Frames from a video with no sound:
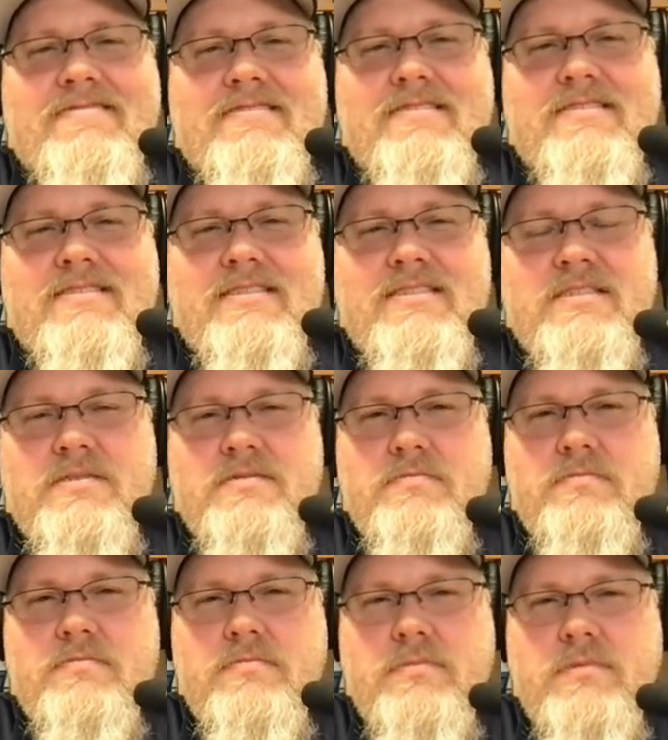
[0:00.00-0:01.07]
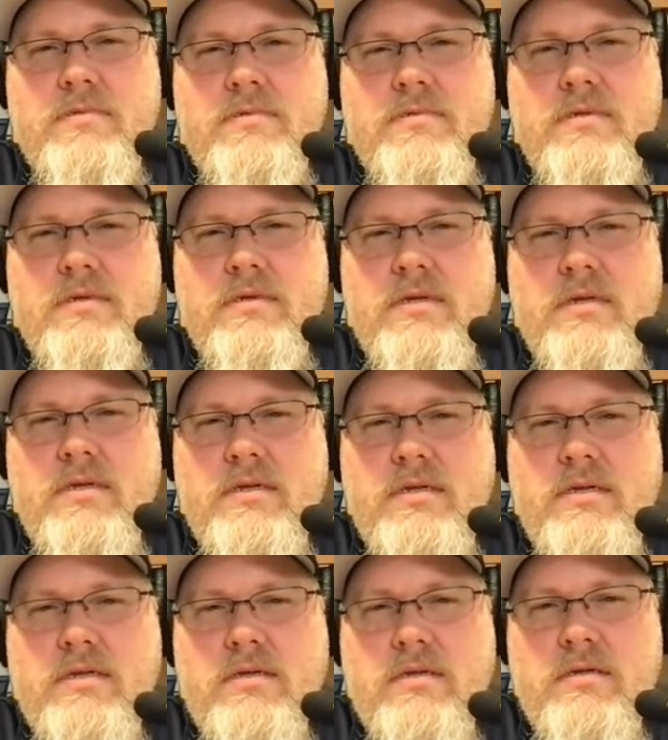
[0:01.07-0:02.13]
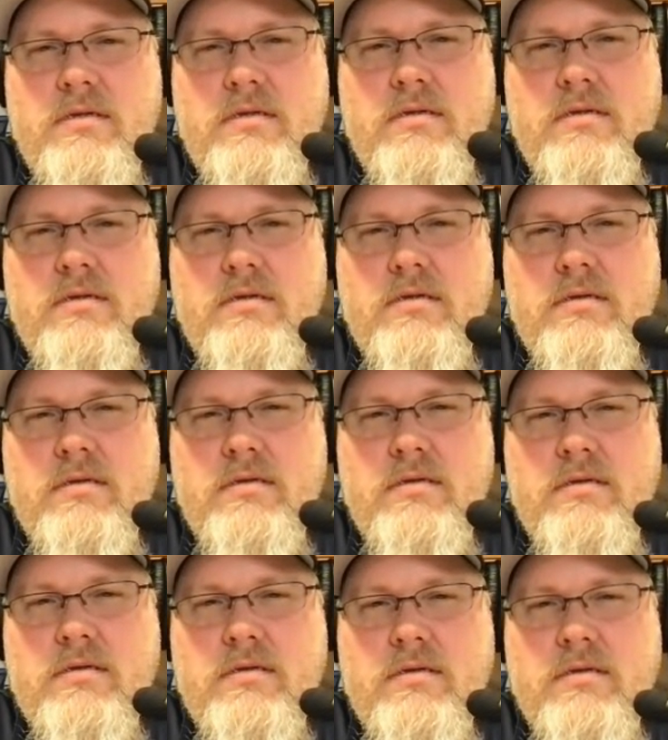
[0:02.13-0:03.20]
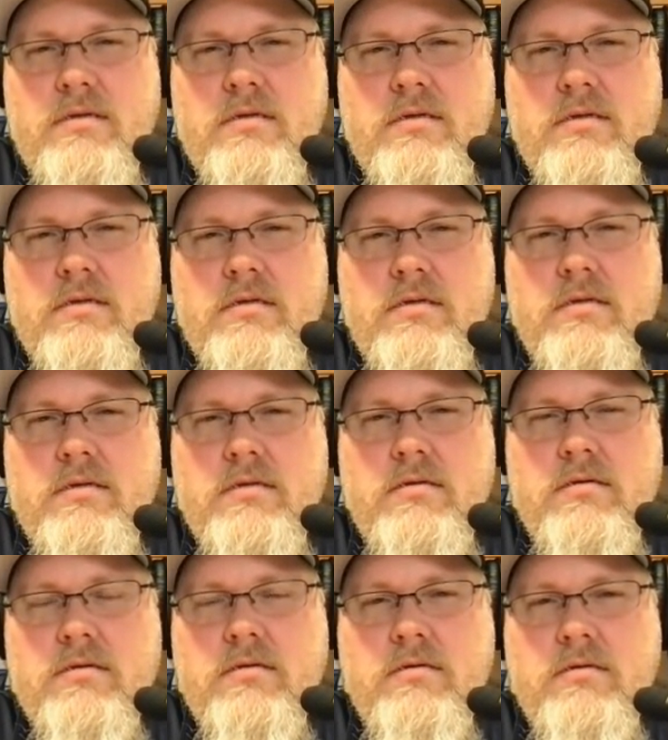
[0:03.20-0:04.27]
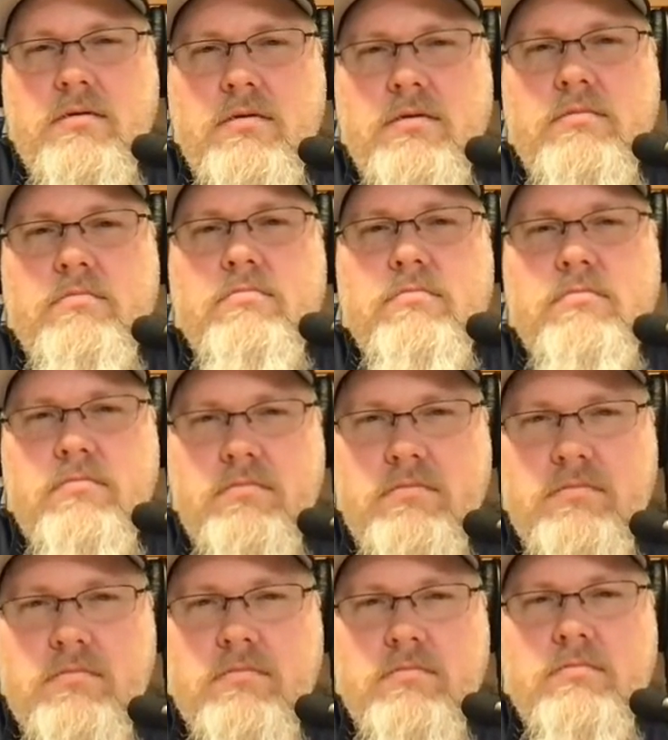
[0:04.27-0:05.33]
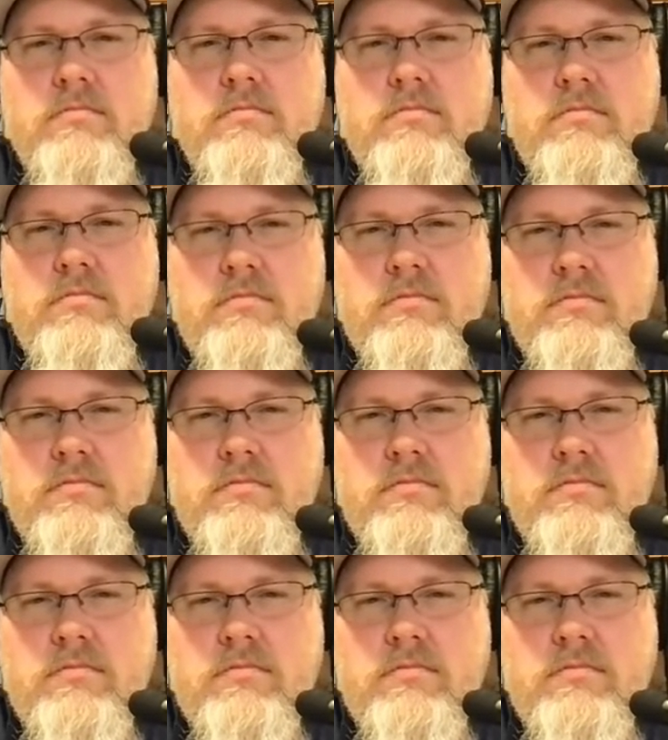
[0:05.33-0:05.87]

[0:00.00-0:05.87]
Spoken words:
No words are spoken by the person on screen.